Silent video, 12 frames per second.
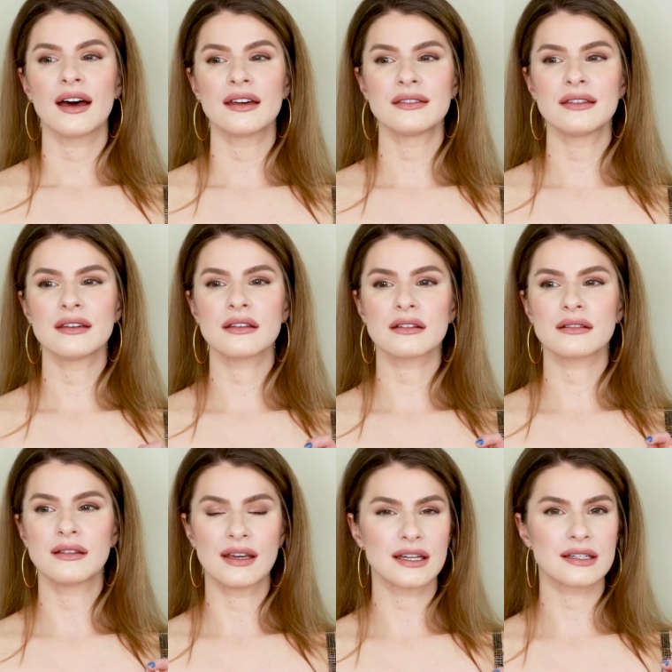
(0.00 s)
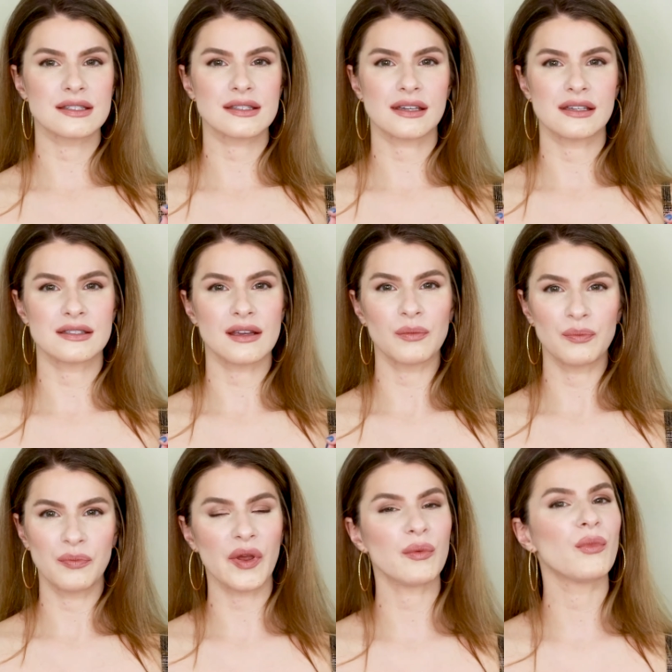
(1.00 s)
I think Lynx is a
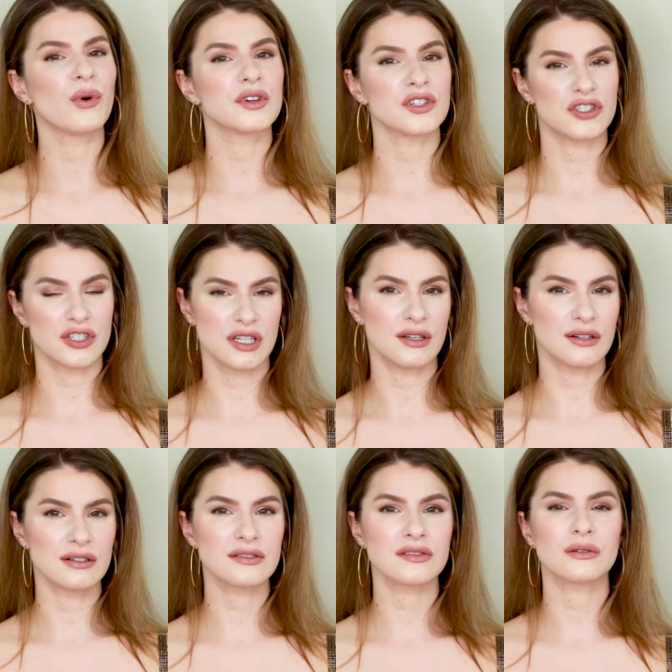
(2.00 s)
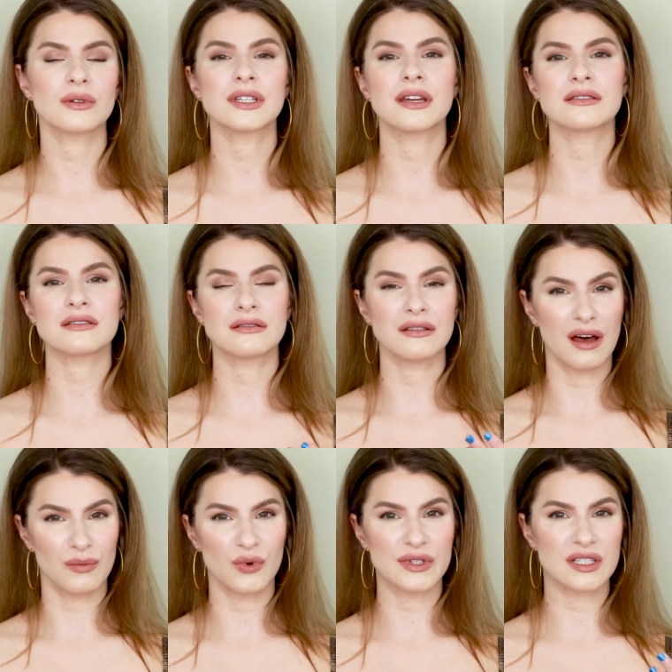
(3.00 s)
bit more sheer, so it takes a
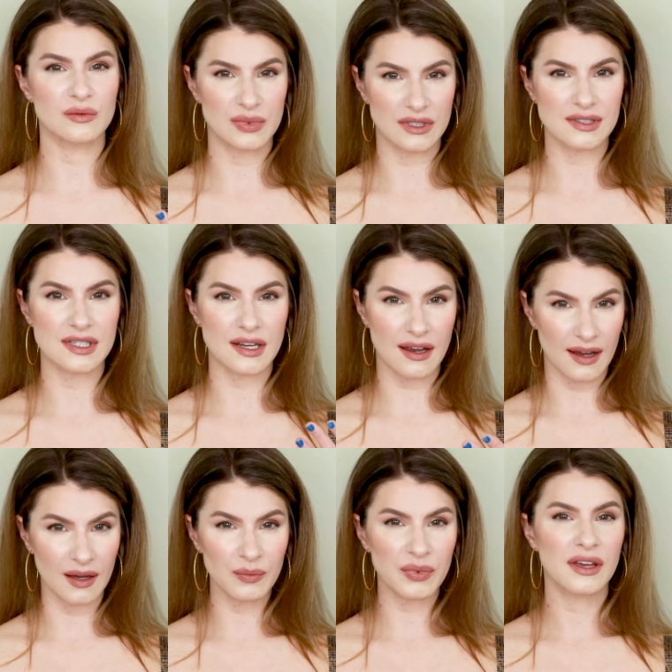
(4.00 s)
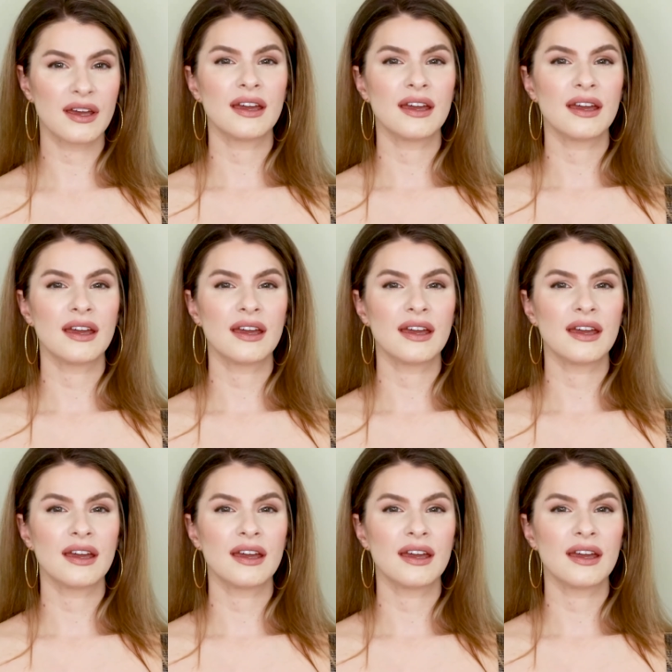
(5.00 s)
lot more to build it up